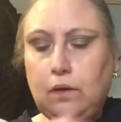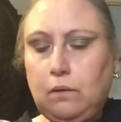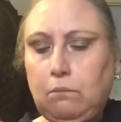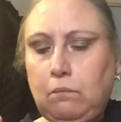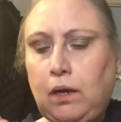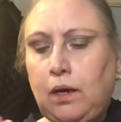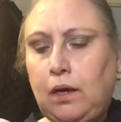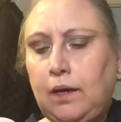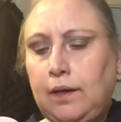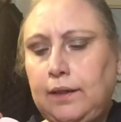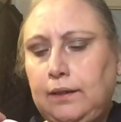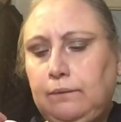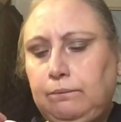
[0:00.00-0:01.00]

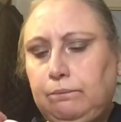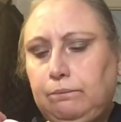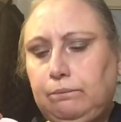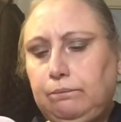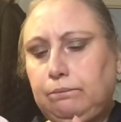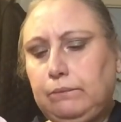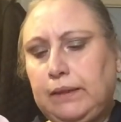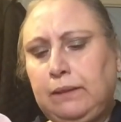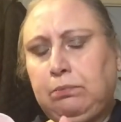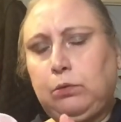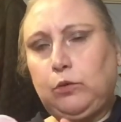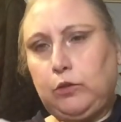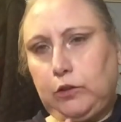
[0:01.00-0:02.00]
my lip
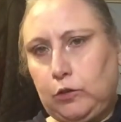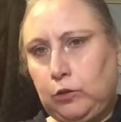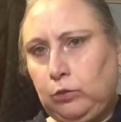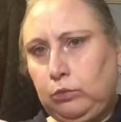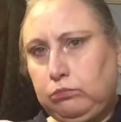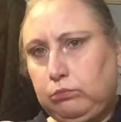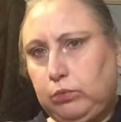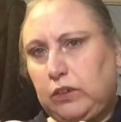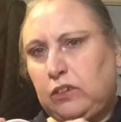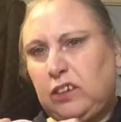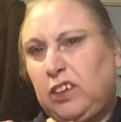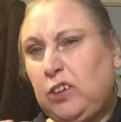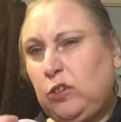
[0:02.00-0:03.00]
oil, which
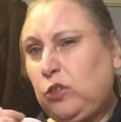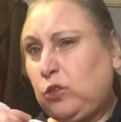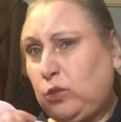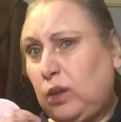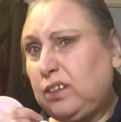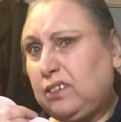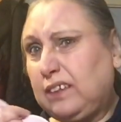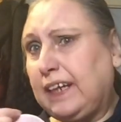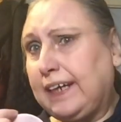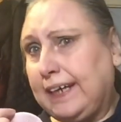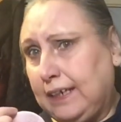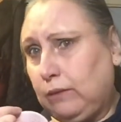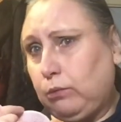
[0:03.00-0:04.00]
I use twice a day
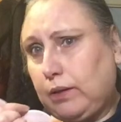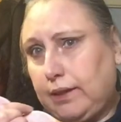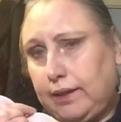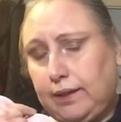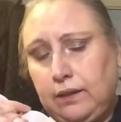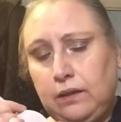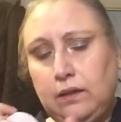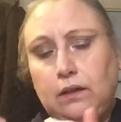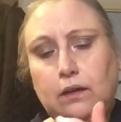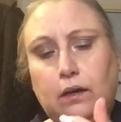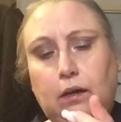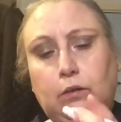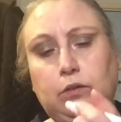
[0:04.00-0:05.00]
anyway.
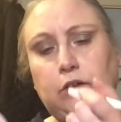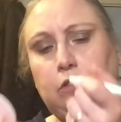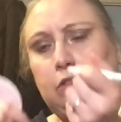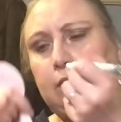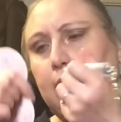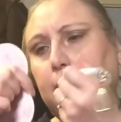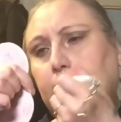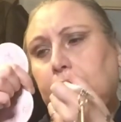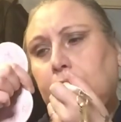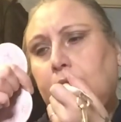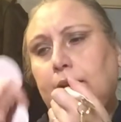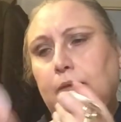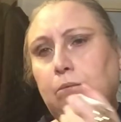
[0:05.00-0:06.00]
I'll use that at
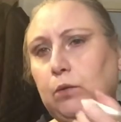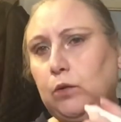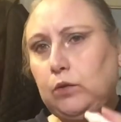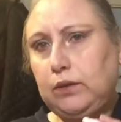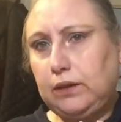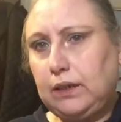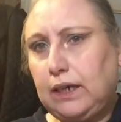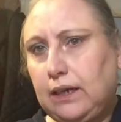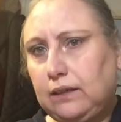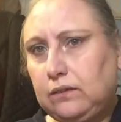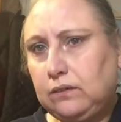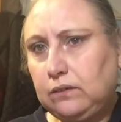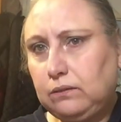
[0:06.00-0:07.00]
night and morning as
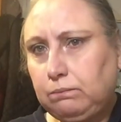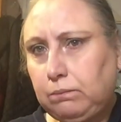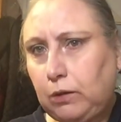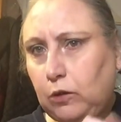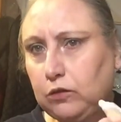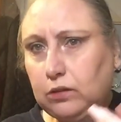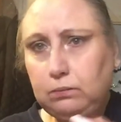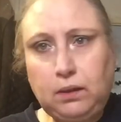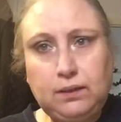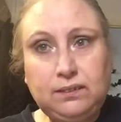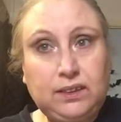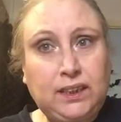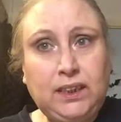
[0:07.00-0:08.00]
part of my
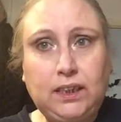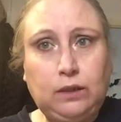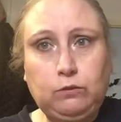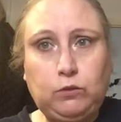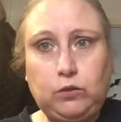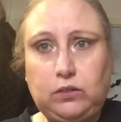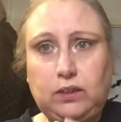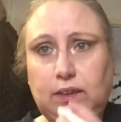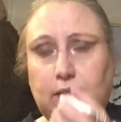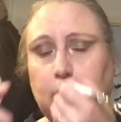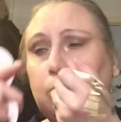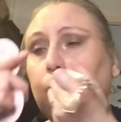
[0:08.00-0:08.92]
skincare routine.